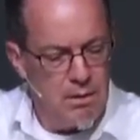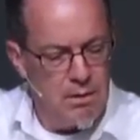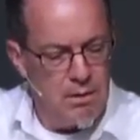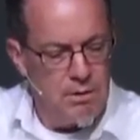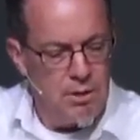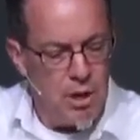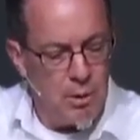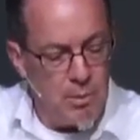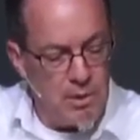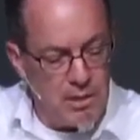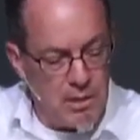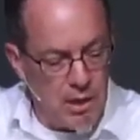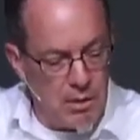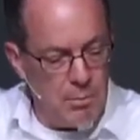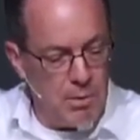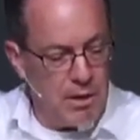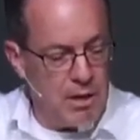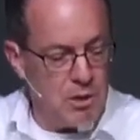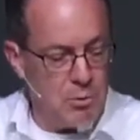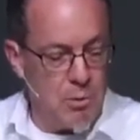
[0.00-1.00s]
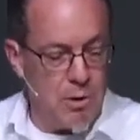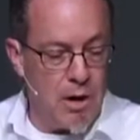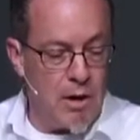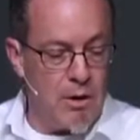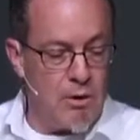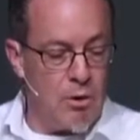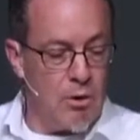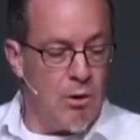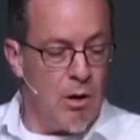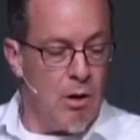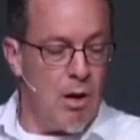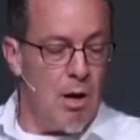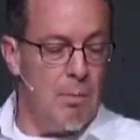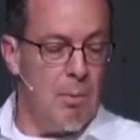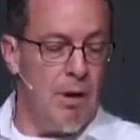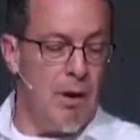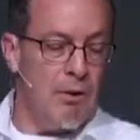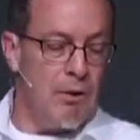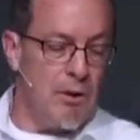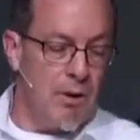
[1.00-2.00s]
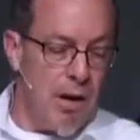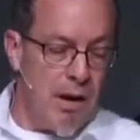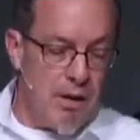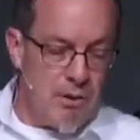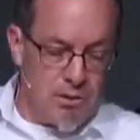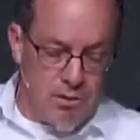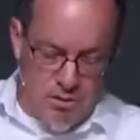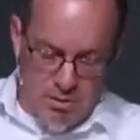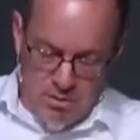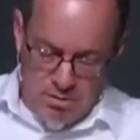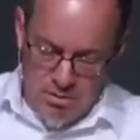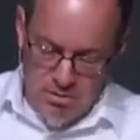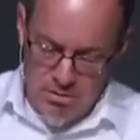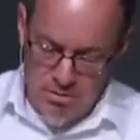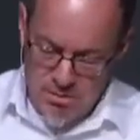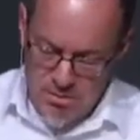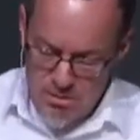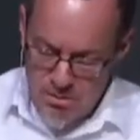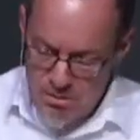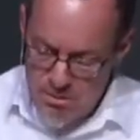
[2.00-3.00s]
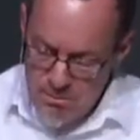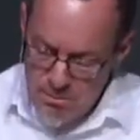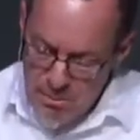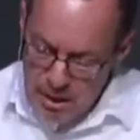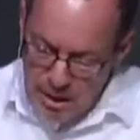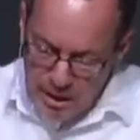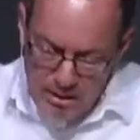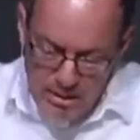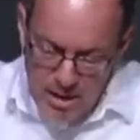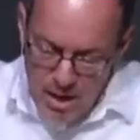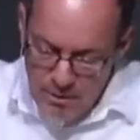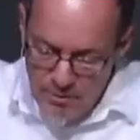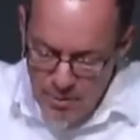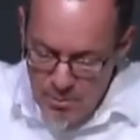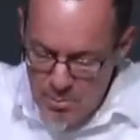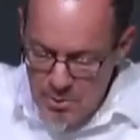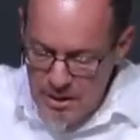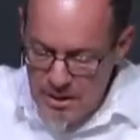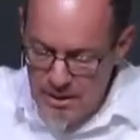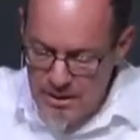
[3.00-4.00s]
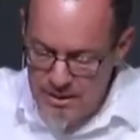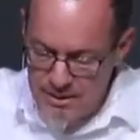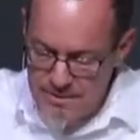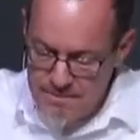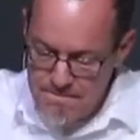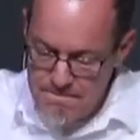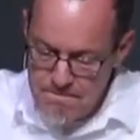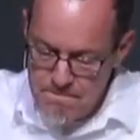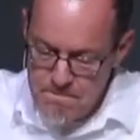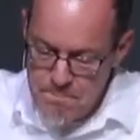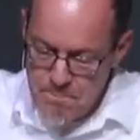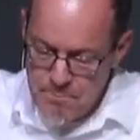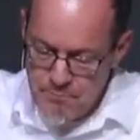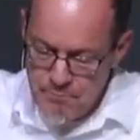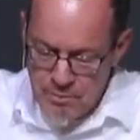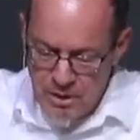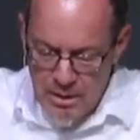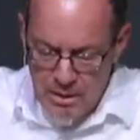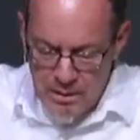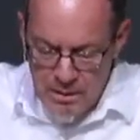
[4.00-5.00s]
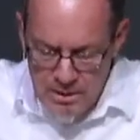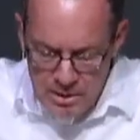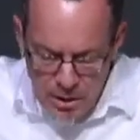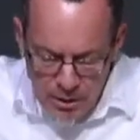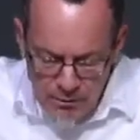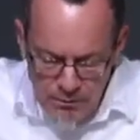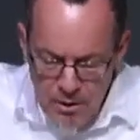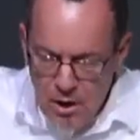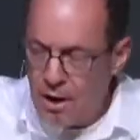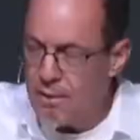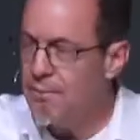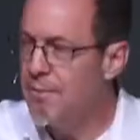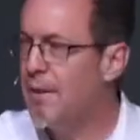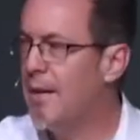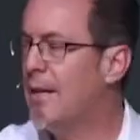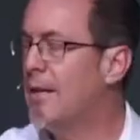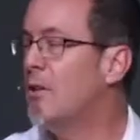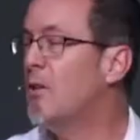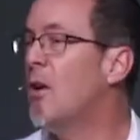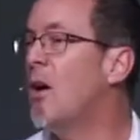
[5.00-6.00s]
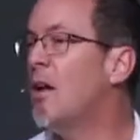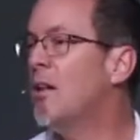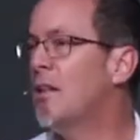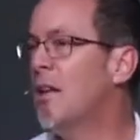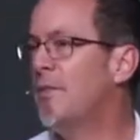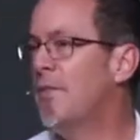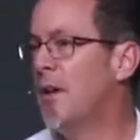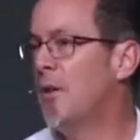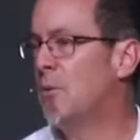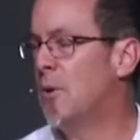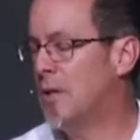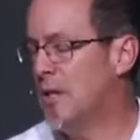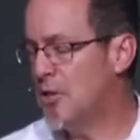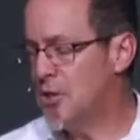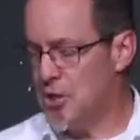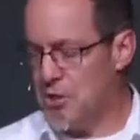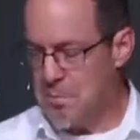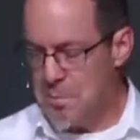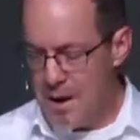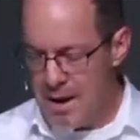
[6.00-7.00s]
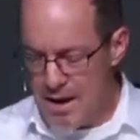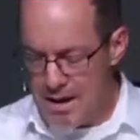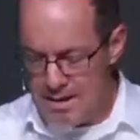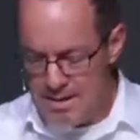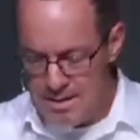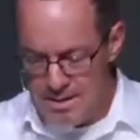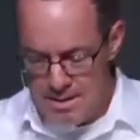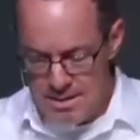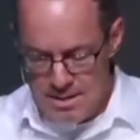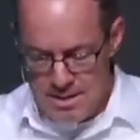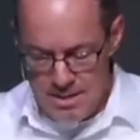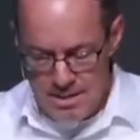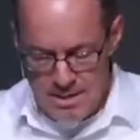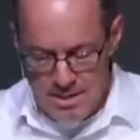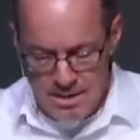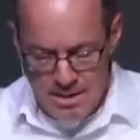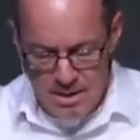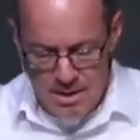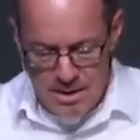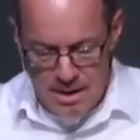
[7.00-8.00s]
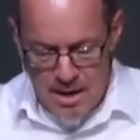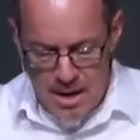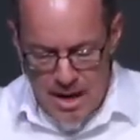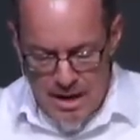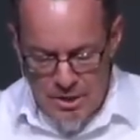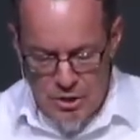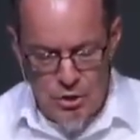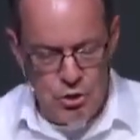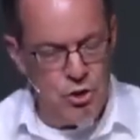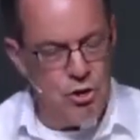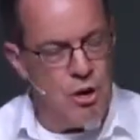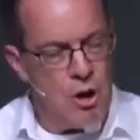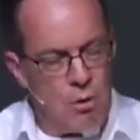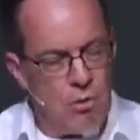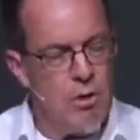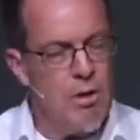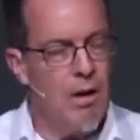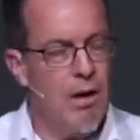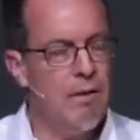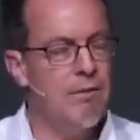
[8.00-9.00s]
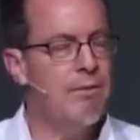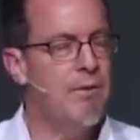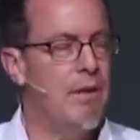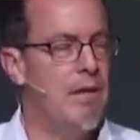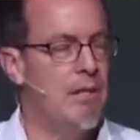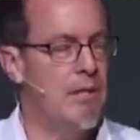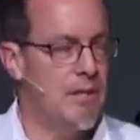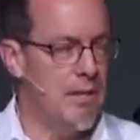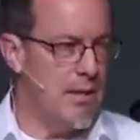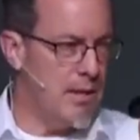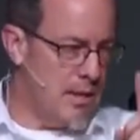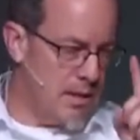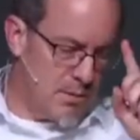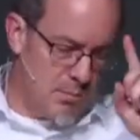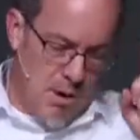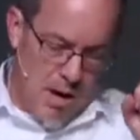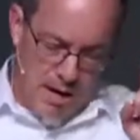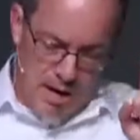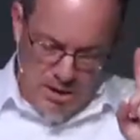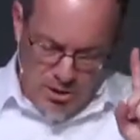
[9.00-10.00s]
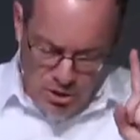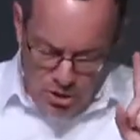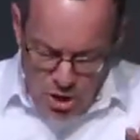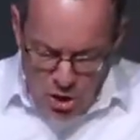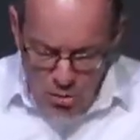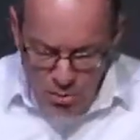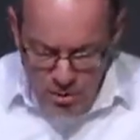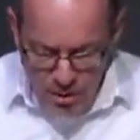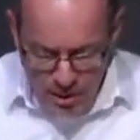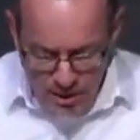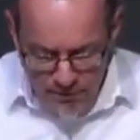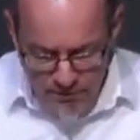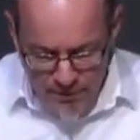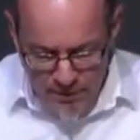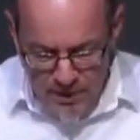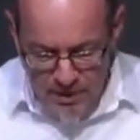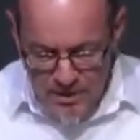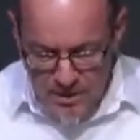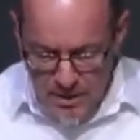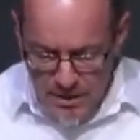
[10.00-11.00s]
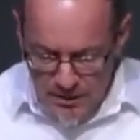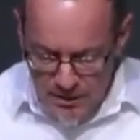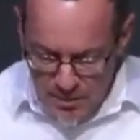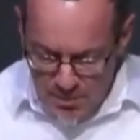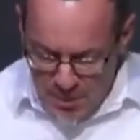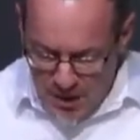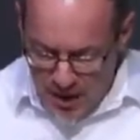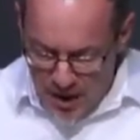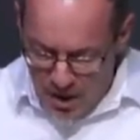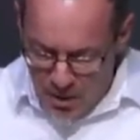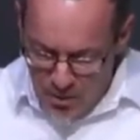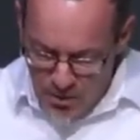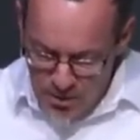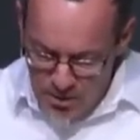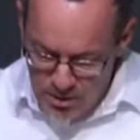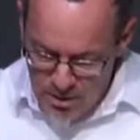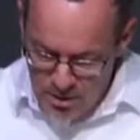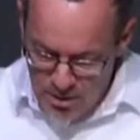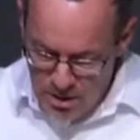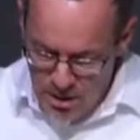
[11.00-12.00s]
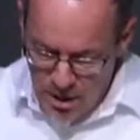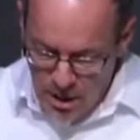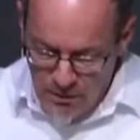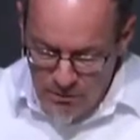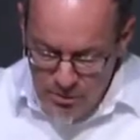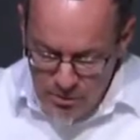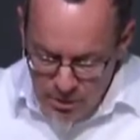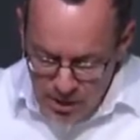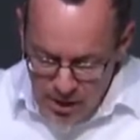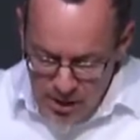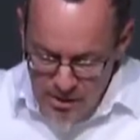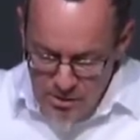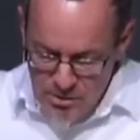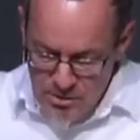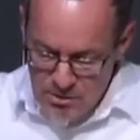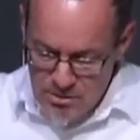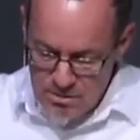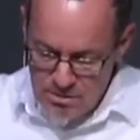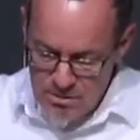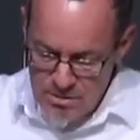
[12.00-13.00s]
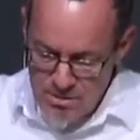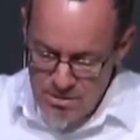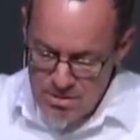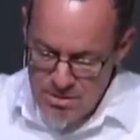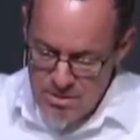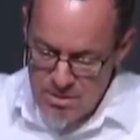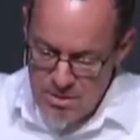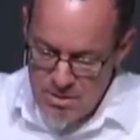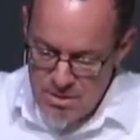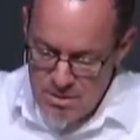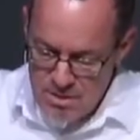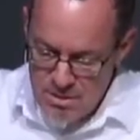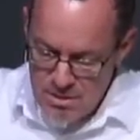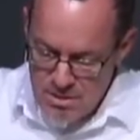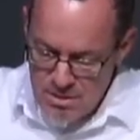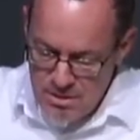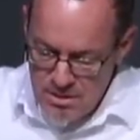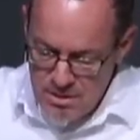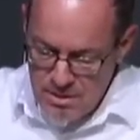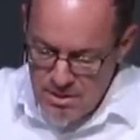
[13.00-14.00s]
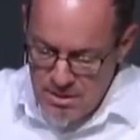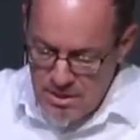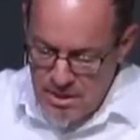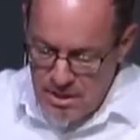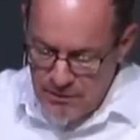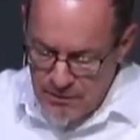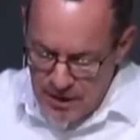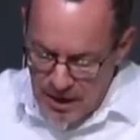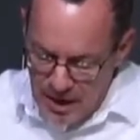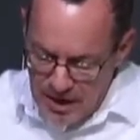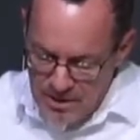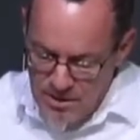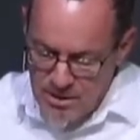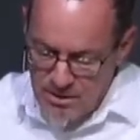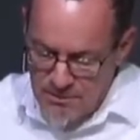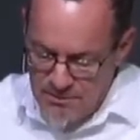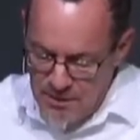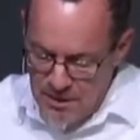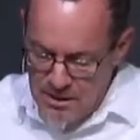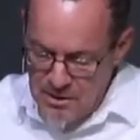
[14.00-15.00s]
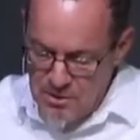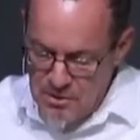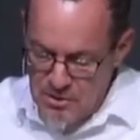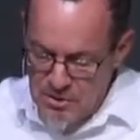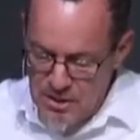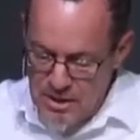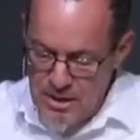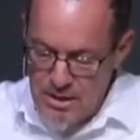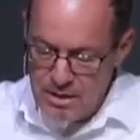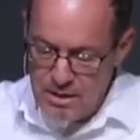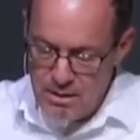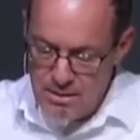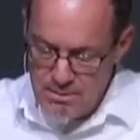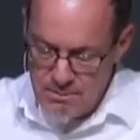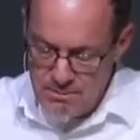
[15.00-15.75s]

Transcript: Shall we sin because we're not under law but under grace? May it never be. The self confident, law loving religious man has no confidence in his mind, has no confidence in the power of grace if it has to face sin.